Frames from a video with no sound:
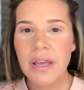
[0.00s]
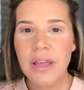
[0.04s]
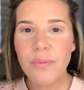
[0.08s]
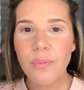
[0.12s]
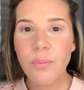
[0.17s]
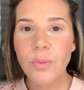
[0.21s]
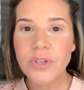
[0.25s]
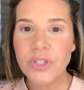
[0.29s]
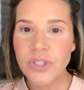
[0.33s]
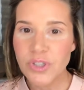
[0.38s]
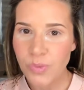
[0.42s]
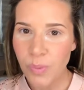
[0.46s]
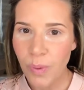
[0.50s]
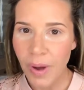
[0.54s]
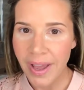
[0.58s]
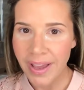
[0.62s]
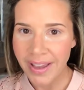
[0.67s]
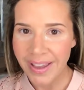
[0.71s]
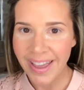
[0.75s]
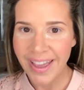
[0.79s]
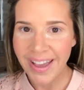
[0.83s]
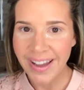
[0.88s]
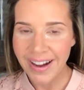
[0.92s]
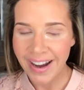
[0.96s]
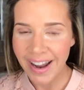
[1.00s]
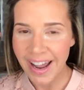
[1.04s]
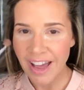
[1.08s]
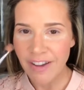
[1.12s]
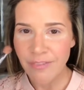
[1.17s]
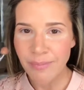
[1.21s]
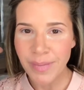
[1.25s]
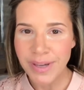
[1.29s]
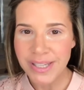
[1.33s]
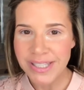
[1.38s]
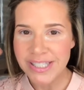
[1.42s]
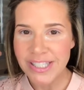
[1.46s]
which is why, again, I have
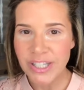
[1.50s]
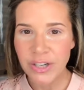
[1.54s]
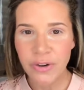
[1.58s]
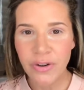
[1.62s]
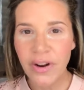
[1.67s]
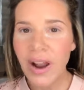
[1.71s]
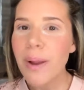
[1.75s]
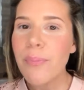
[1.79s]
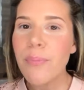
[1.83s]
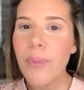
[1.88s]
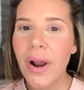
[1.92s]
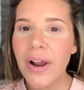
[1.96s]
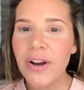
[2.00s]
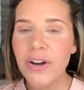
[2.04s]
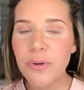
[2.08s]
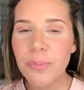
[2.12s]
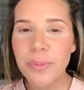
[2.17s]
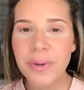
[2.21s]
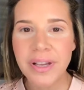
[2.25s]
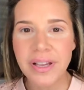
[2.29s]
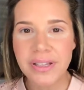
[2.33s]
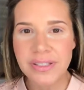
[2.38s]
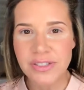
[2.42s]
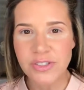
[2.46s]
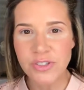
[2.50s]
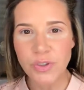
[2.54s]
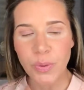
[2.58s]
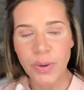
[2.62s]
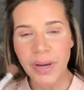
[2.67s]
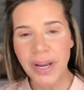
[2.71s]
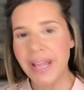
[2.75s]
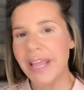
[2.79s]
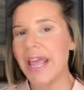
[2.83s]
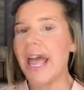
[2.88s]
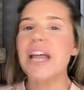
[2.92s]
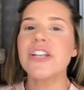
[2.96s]
my secret eye brightener because it's going
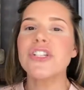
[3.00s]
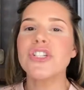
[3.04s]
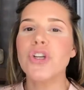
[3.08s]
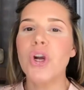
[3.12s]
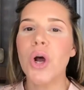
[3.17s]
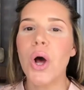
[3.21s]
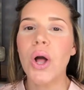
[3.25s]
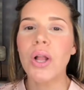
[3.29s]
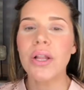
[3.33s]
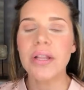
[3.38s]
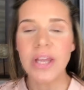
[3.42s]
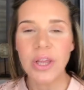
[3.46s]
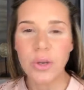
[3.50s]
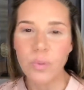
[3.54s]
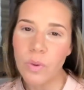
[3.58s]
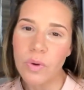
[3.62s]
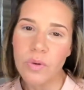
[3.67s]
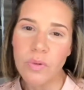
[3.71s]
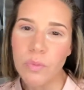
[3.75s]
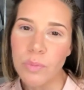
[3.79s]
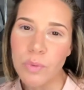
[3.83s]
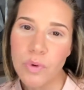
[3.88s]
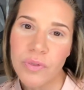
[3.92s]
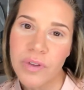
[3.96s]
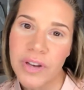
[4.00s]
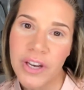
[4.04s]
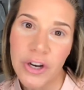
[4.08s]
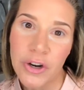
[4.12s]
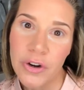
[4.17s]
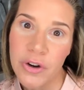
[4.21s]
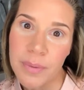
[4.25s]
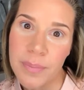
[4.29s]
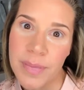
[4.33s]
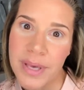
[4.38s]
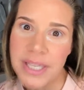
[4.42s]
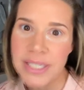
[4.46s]
to catch it all and we'll remove it here
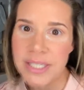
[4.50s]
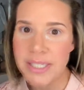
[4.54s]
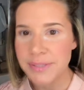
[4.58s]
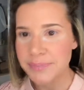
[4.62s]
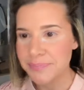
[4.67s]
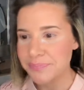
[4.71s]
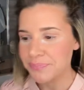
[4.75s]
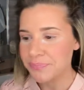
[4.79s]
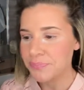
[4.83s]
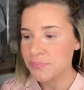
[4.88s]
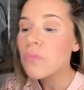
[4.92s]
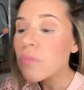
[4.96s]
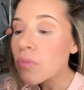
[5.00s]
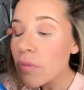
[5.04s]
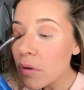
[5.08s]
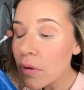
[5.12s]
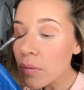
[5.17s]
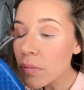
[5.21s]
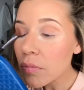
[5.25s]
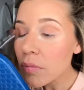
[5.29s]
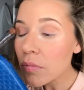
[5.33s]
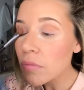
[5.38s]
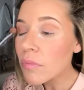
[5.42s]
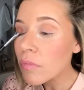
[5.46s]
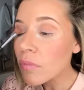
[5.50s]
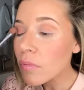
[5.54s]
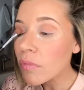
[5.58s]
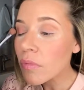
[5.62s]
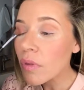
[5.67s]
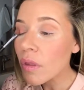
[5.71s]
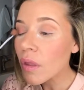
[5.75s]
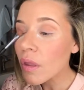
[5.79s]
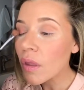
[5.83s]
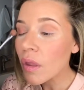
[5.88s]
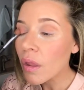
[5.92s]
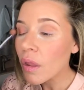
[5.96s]
in a bit.
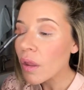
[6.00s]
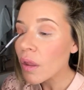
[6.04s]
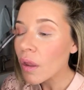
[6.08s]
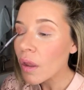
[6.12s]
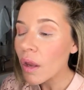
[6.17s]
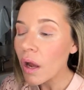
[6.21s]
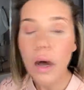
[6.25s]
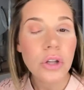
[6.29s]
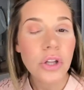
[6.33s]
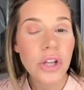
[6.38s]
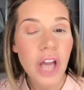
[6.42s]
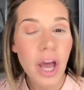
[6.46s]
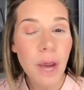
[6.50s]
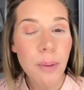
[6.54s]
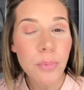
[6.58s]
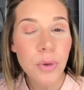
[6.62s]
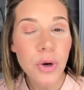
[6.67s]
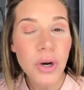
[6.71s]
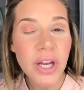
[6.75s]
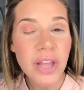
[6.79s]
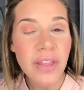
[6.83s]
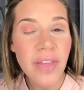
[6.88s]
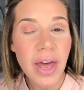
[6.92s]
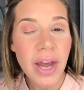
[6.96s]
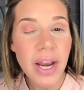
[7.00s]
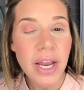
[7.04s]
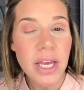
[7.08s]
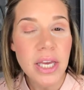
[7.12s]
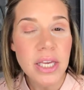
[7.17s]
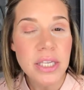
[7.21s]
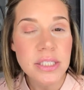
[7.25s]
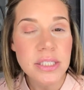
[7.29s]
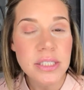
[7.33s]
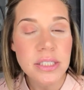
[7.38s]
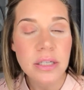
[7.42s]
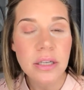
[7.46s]
Look how pretty that
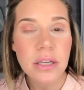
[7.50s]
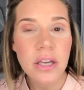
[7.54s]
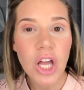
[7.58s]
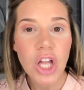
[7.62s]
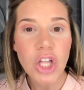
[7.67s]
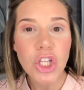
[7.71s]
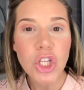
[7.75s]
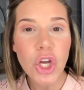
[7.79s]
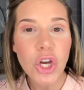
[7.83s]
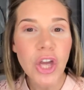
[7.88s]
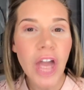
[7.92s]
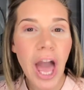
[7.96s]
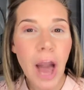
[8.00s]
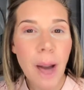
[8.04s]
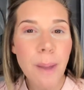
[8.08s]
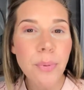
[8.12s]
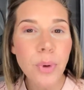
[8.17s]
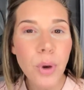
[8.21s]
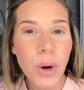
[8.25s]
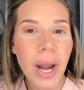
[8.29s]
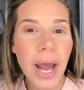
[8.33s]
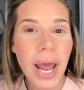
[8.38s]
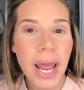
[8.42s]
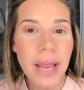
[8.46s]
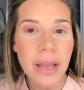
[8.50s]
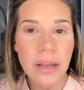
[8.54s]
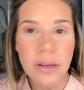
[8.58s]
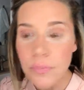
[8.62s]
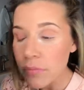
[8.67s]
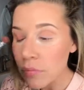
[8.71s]
is. Look how pretty.